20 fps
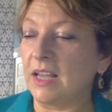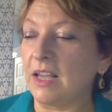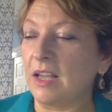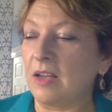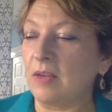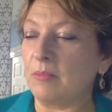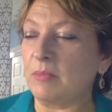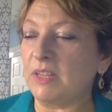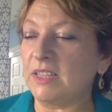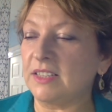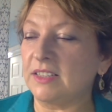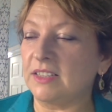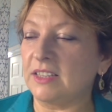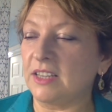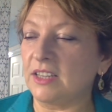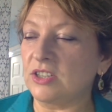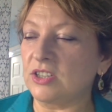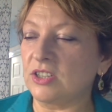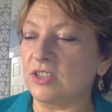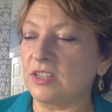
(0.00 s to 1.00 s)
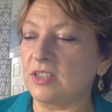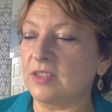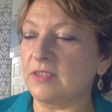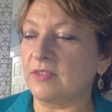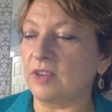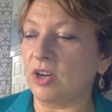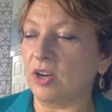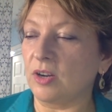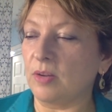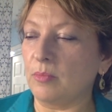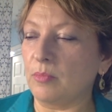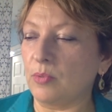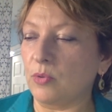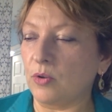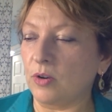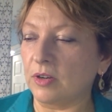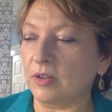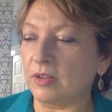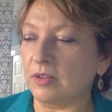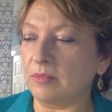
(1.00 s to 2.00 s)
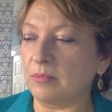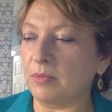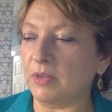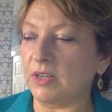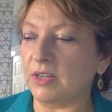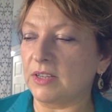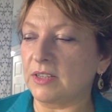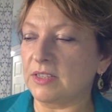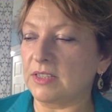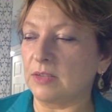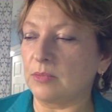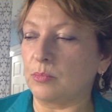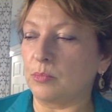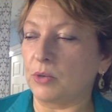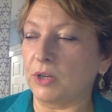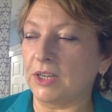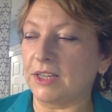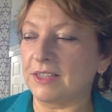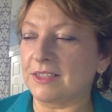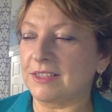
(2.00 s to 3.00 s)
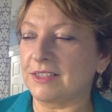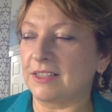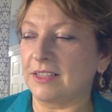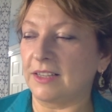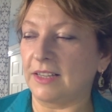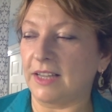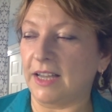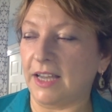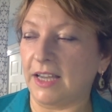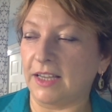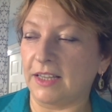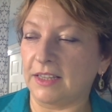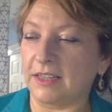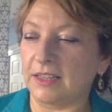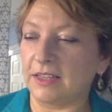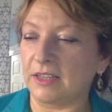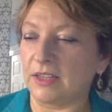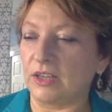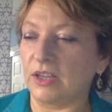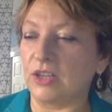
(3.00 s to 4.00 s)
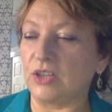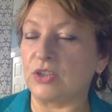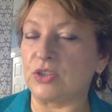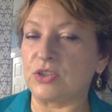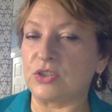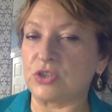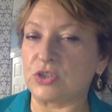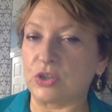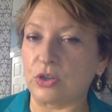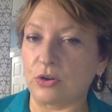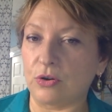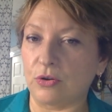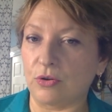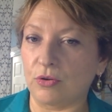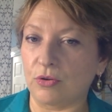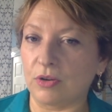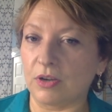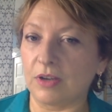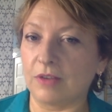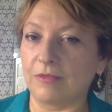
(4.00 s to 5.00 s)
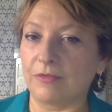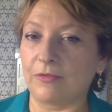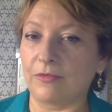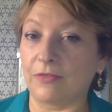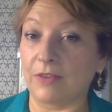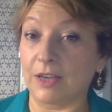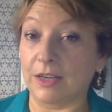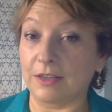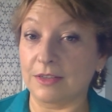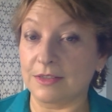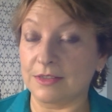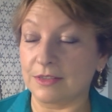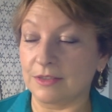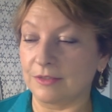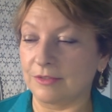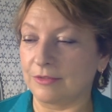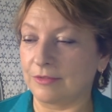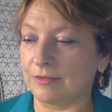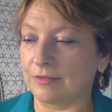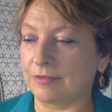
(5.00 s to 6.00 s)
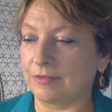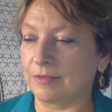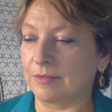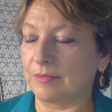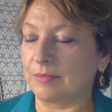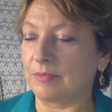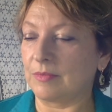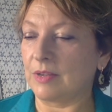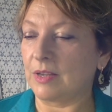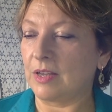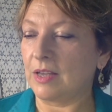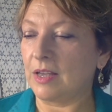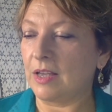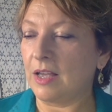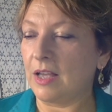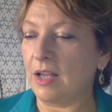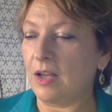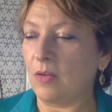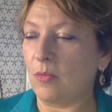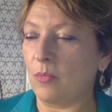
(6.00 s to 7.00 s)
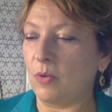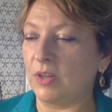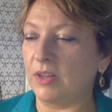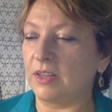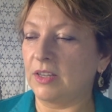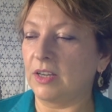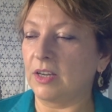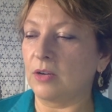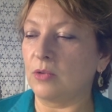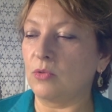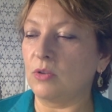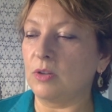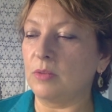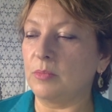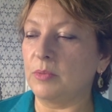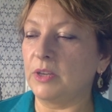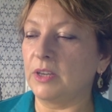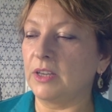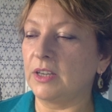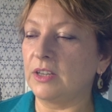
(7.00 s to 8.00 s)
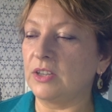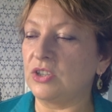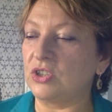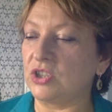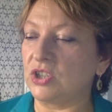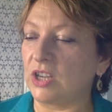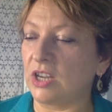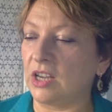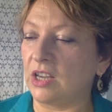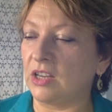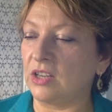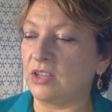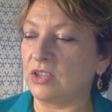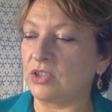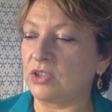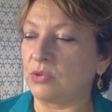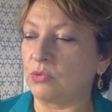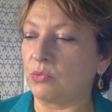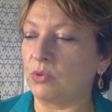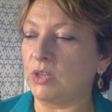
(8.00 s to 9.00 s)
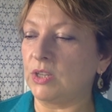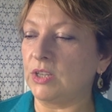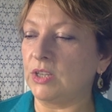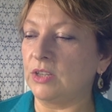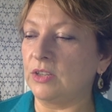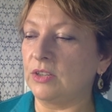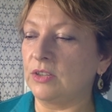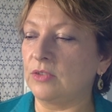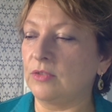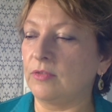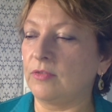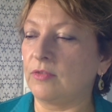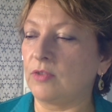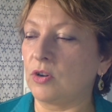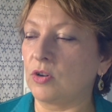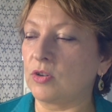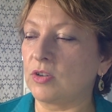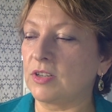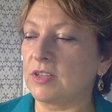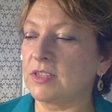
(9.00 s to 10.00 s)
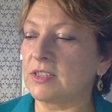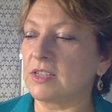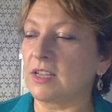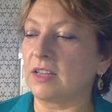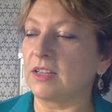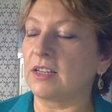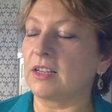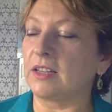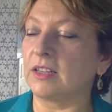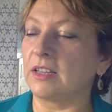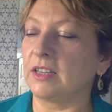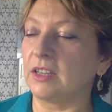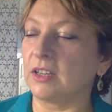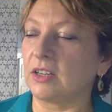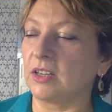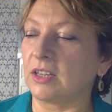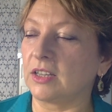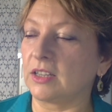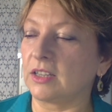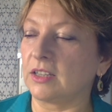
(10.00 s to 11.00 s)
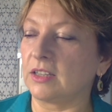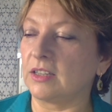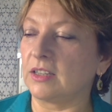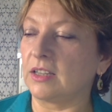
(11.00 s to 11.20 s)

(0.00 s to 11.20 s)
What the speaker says: Meditation is very important because it brings the light. It's so effective. But there will be a change. We need to focus on clearing it,